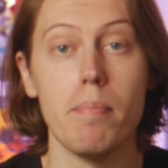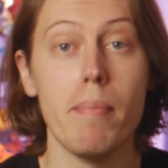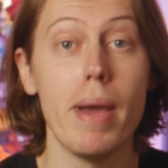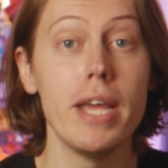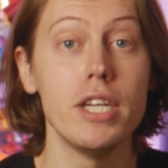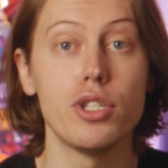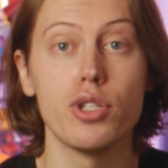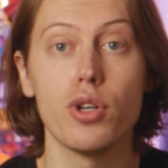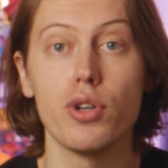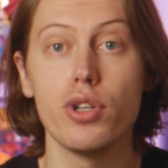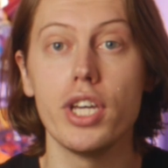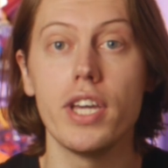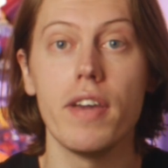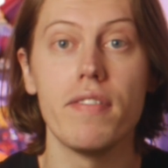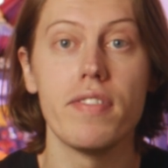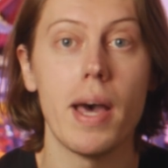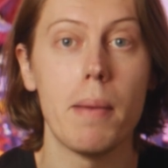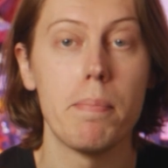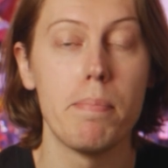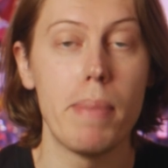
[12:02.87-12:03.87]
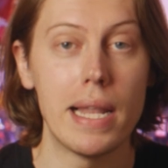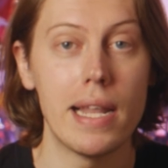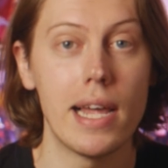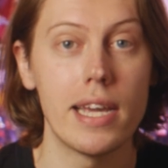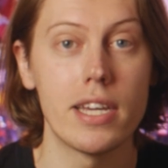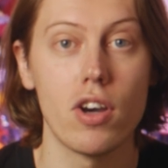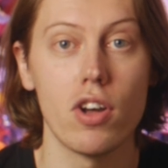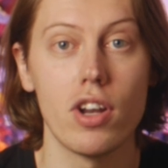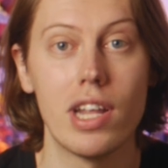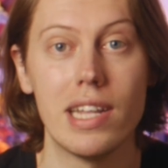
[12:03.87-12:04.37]
Make sure you give that bell
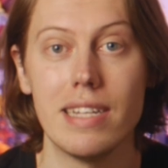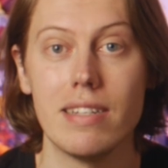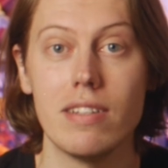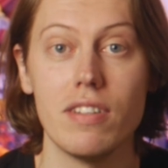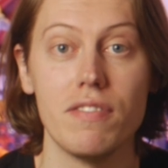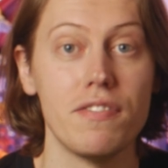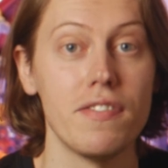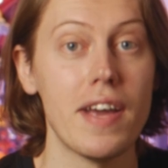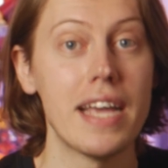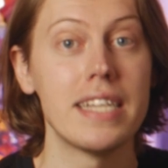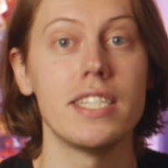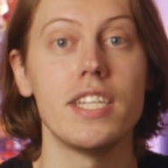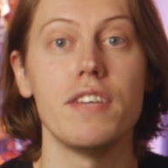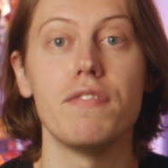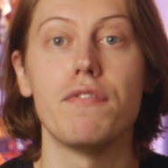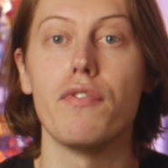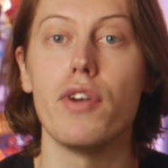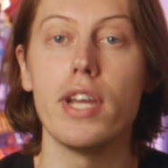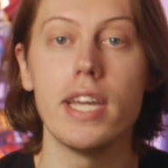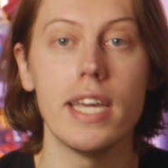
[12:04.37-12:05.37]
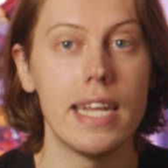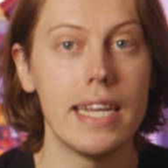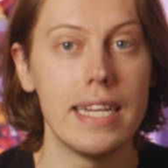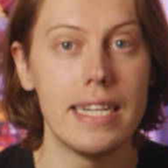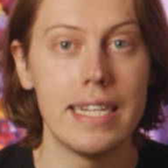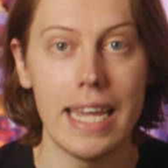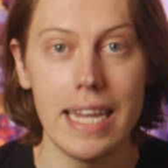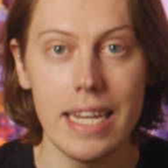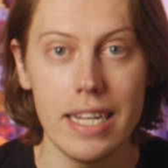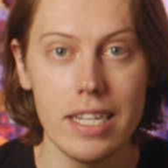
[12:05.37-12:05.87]
icon a little festive
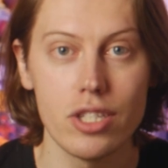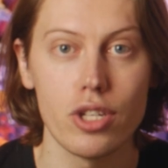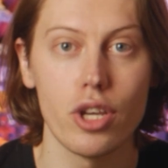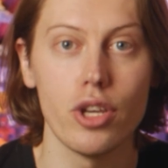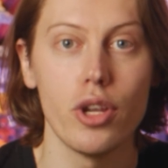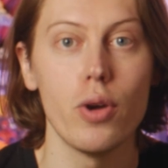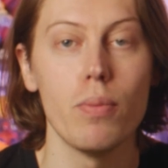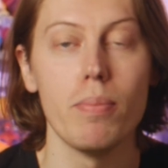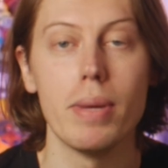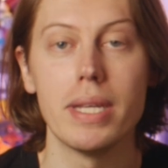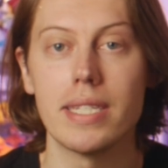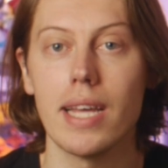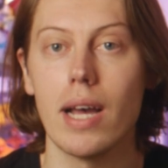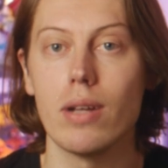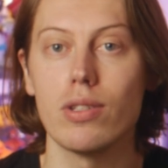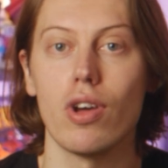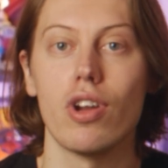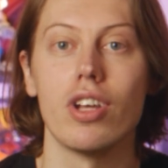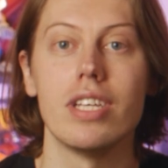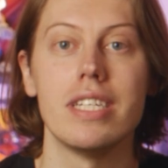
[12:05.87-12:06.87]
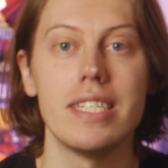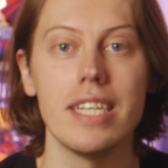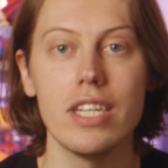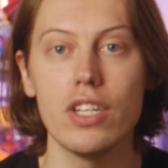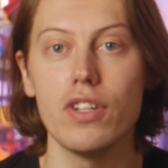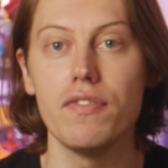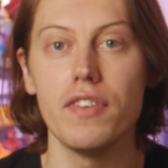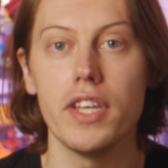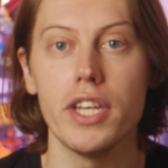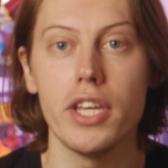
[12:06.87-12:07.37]
ring-a-ding-ding so you don't miss out on a
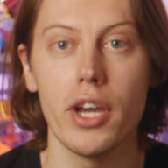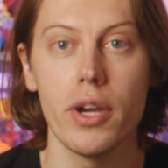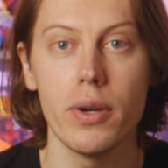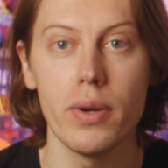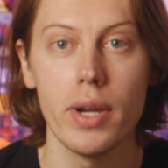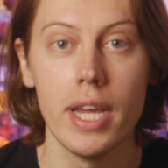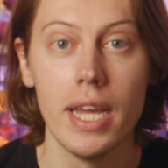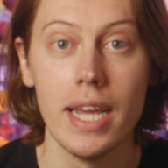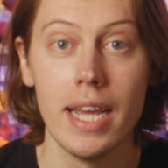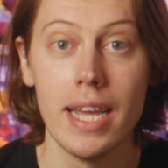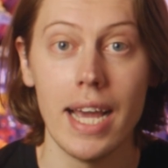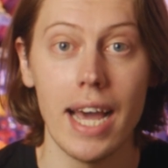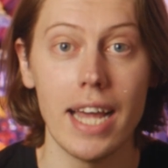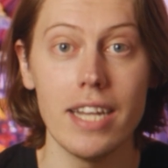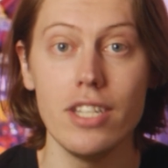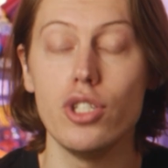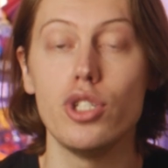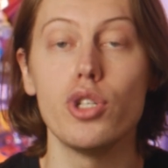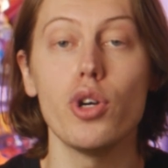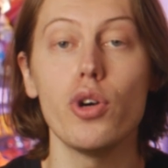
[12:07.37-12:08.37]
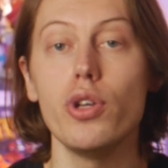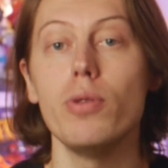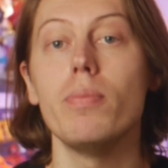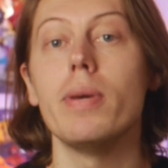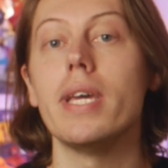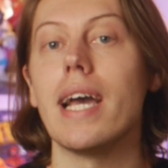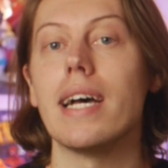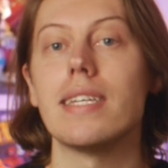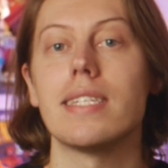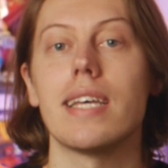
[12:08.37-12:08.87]
single video. And join
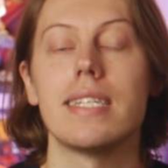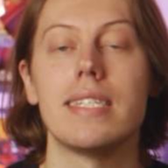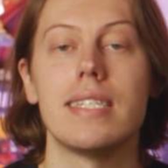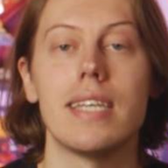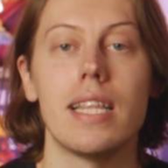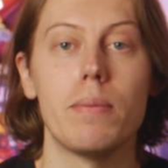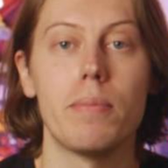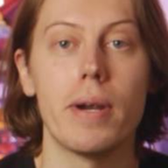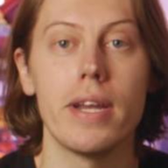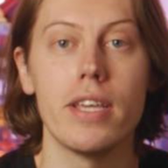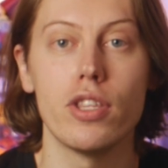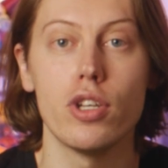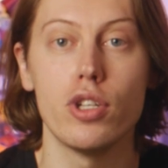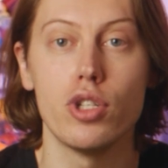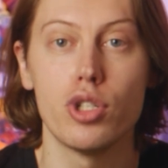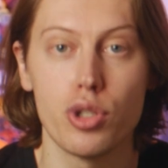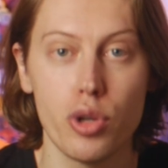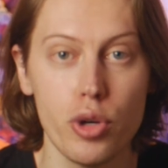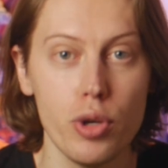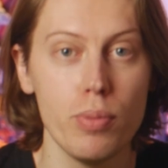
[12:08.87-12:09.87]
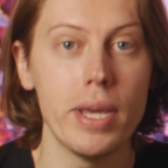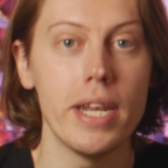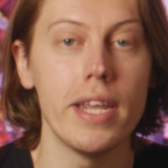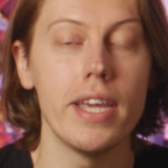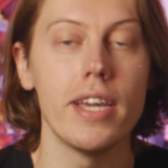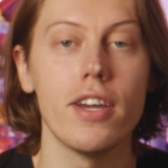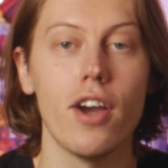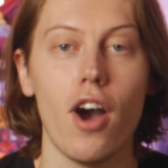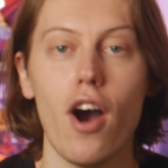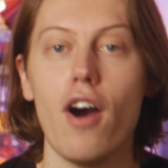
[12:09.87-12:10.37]
me as I celebrate the true
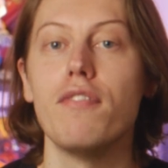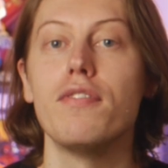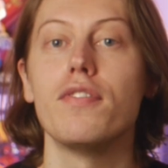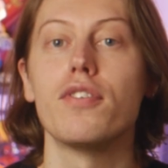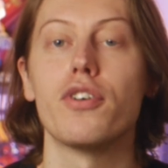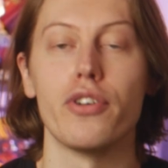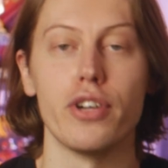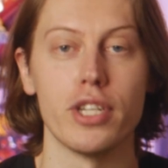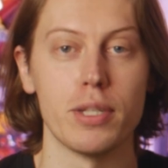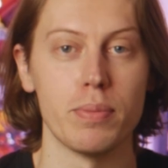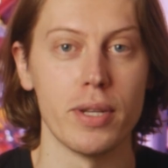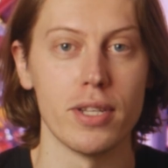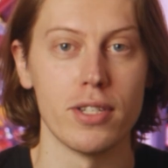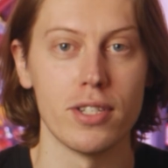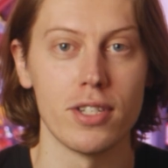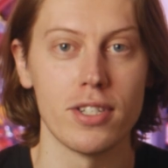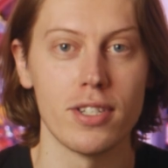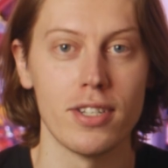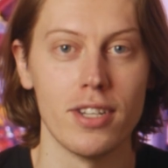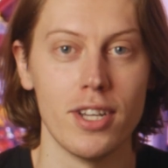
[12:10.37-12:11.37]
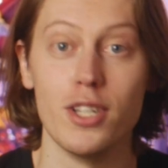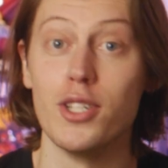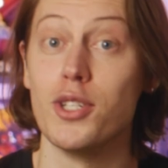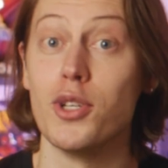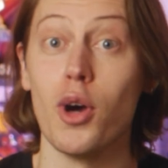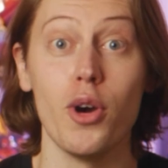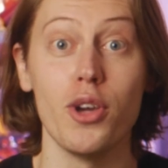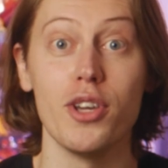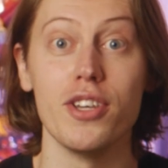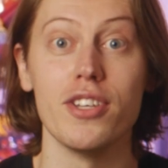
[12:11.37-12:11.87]
meaning of Christmas.
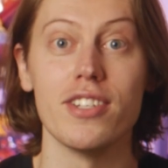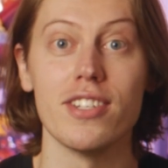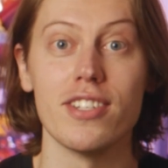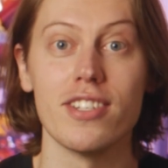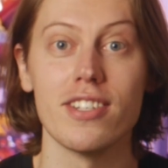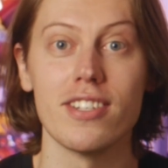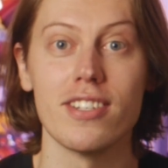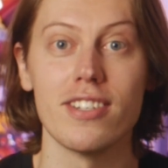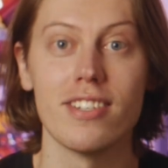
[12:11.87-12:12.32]
Toys.